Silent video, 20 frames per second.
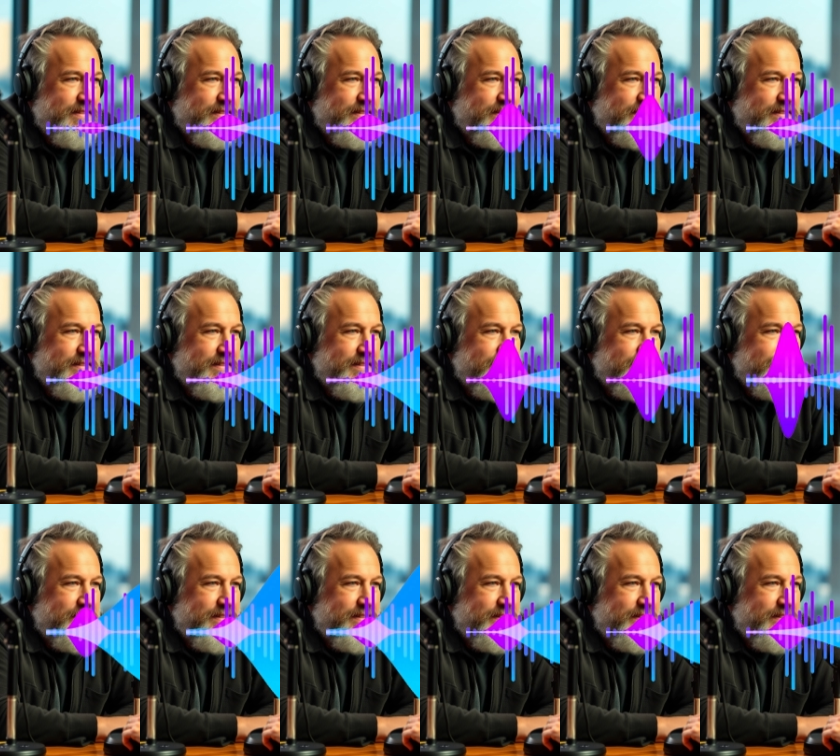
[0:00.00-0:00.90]
to
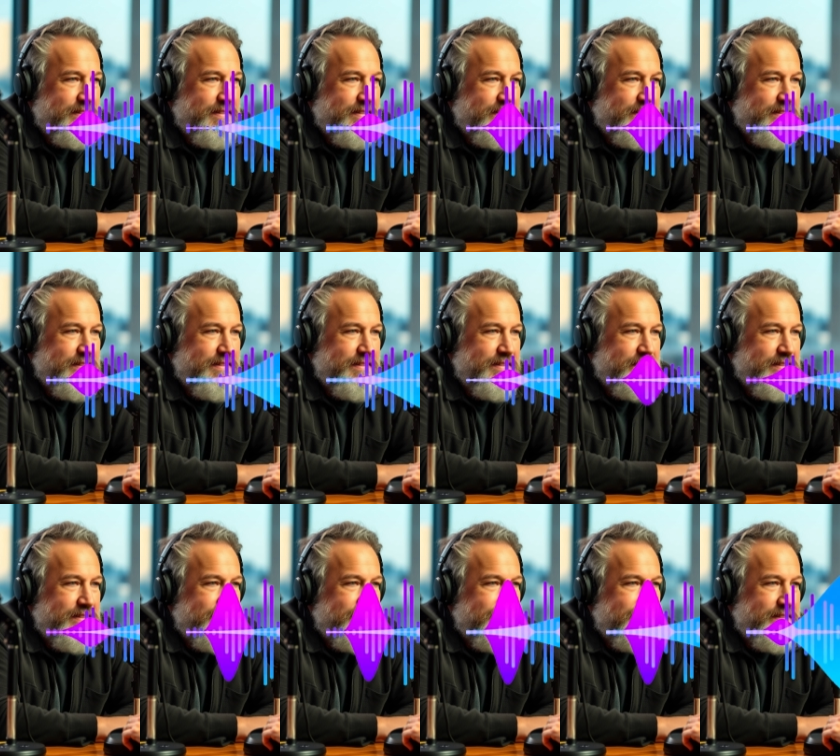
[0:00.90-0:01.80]
be accountable for
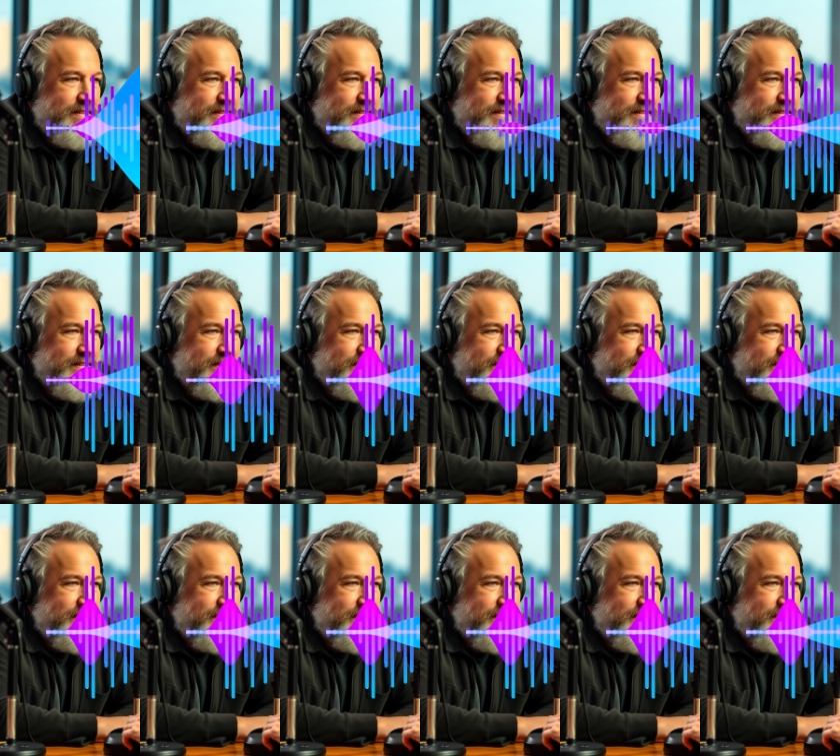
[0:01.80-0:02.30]
your performance.